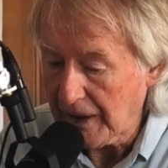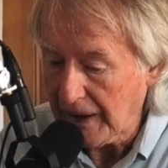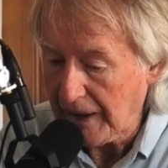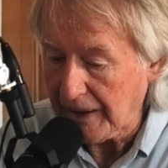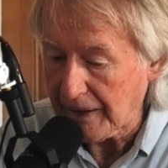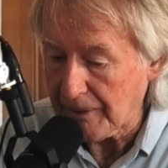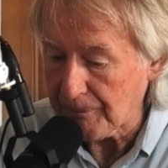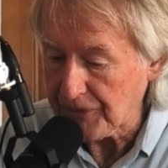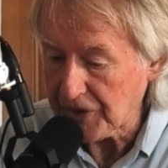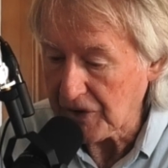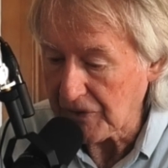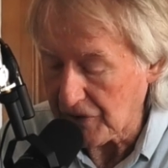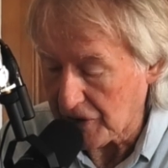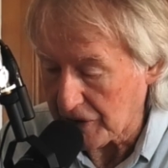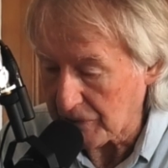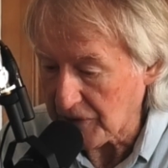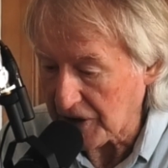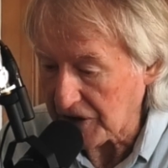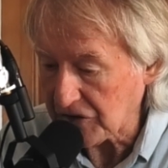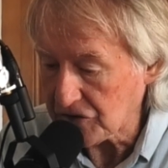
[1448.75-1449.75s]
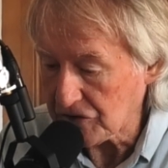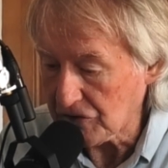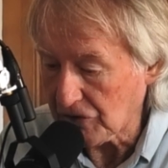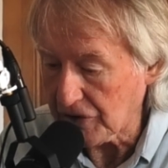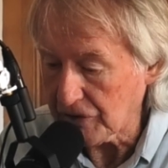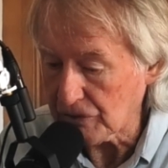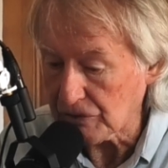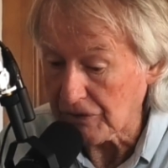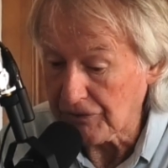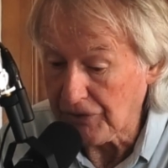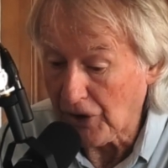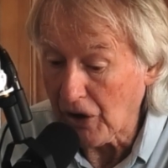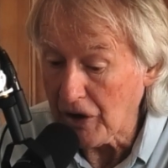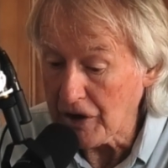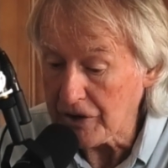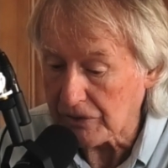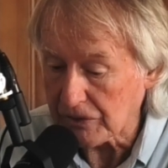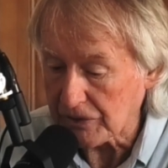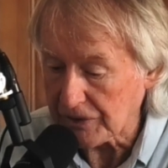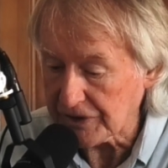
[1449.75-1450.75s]
Um, you've got to make sure you
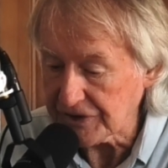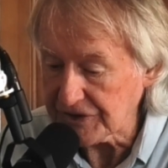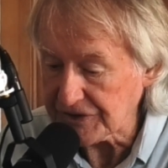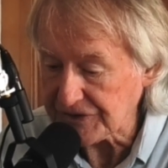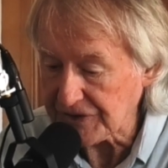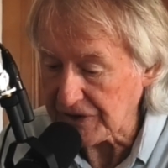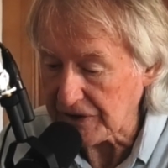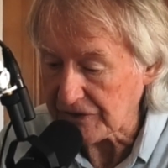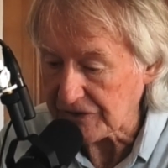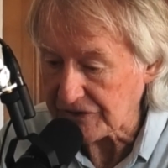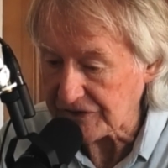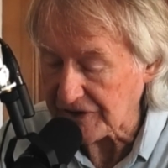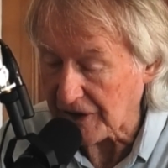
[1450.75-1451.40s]
avoid all these things.